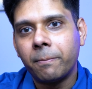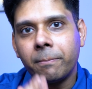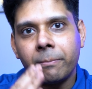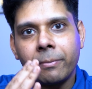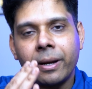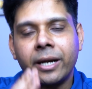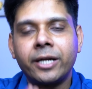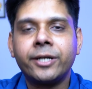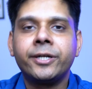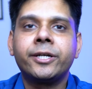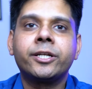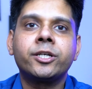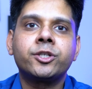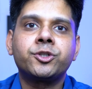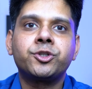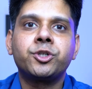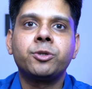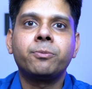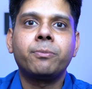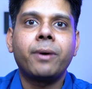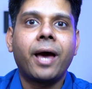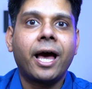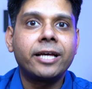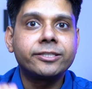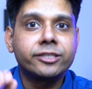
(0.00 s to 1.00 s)

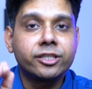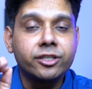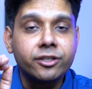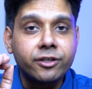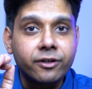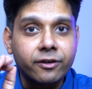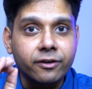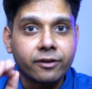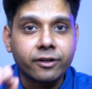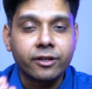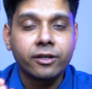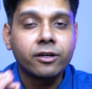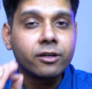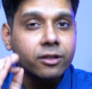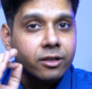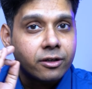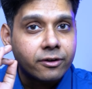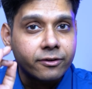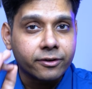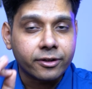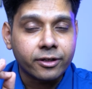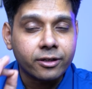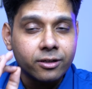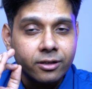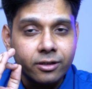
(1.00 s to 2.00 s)
mentorship has a real
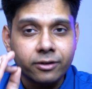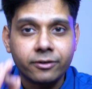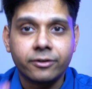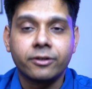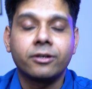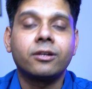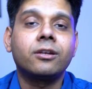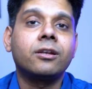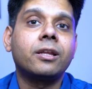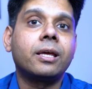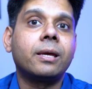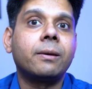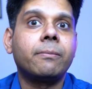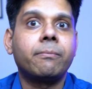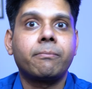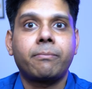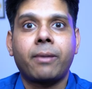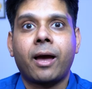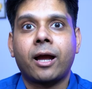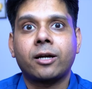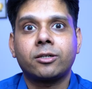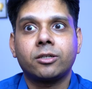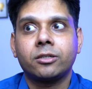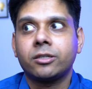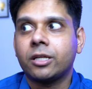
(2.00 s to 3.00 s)

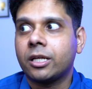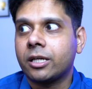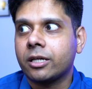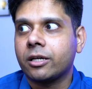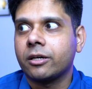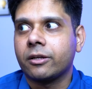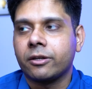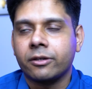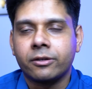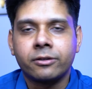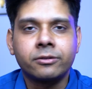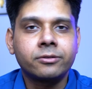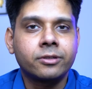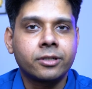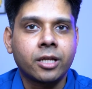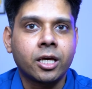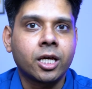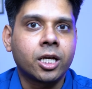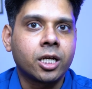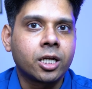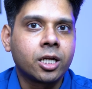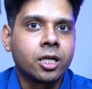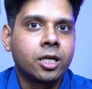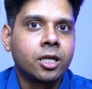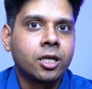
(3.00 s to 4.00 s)
impact on our careers and
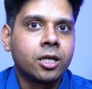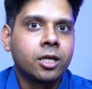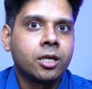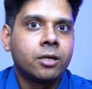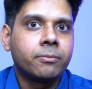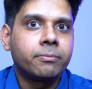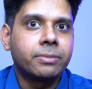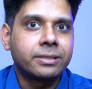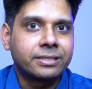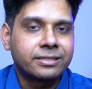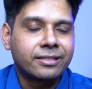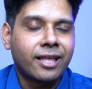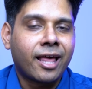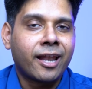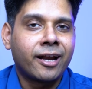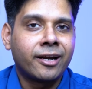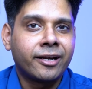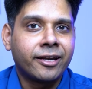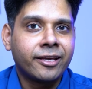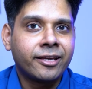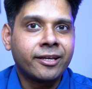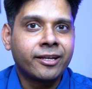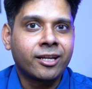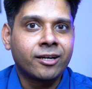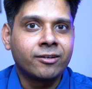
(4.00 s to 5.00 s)
our
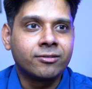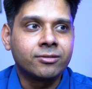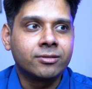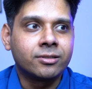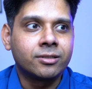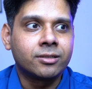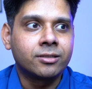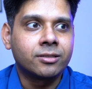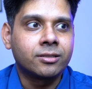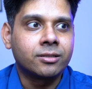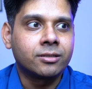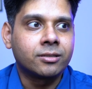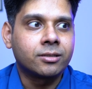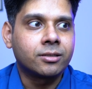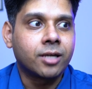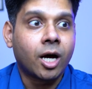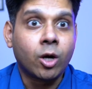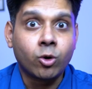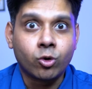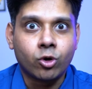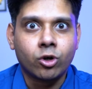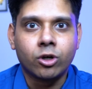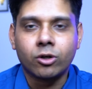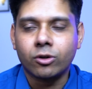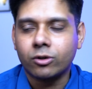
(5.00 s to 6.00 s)
personality and our
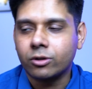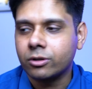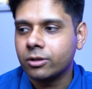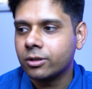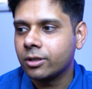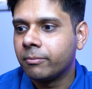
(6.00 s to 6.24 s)
outlook.